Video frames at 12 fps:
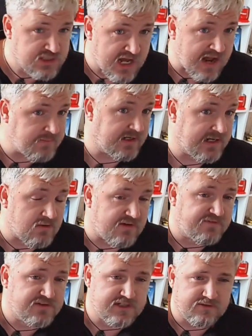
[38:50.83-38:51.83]
I'm going to go
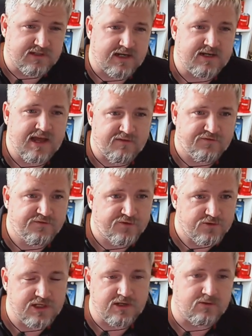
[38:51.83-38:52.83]
off and do that now
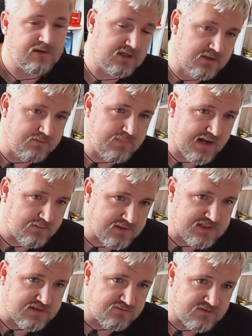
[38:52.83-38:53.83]
for you and come back
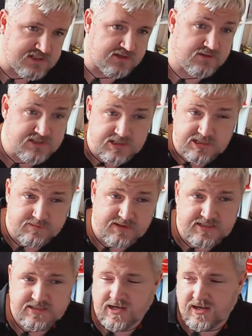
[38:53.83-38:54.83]
with some results and some
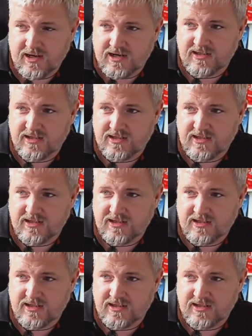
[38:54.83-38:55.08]
insight.